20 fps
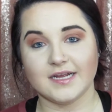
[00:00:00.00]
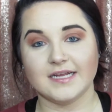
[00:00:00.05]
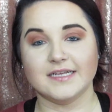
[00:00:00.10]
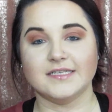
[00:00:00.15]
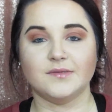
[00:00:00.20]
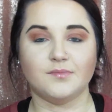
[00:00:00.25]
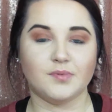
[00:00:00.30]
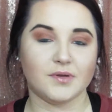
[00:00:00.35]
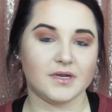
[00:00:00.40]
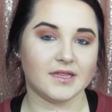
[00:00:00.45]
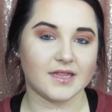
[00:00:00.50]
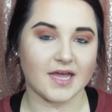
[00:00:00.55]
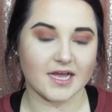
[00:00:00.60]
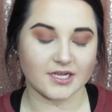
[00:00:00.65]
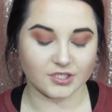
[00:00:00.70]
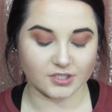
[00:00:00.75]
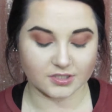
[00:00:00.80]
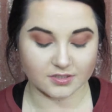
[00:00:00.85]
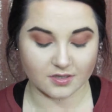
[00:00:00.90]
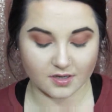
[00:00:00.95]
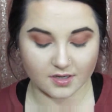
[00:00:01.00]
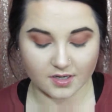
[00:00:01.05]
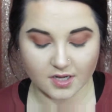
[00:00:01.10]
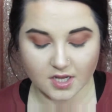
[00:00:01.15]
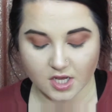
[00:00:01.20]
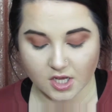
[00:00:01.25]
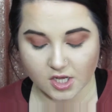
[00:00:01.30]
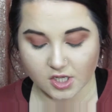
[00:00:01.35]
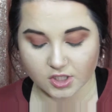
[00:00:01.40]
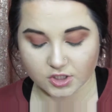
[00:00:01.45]
to putting lashes on.
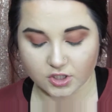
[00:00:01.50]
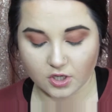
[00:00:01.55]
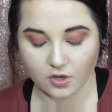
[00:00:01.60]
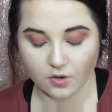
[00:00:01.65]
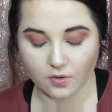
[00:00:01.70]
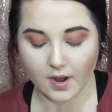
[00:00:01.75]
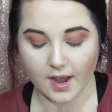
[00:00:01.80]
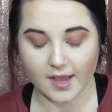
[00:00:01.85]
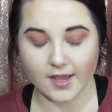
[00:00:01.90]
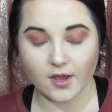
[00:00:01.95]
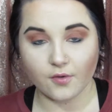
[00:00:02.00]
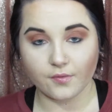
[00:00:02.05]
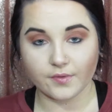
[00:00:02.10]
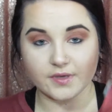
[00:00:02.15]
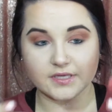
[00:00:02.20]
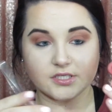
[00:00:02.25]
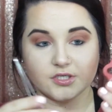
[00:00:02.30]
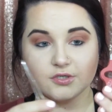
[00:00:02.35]
So I always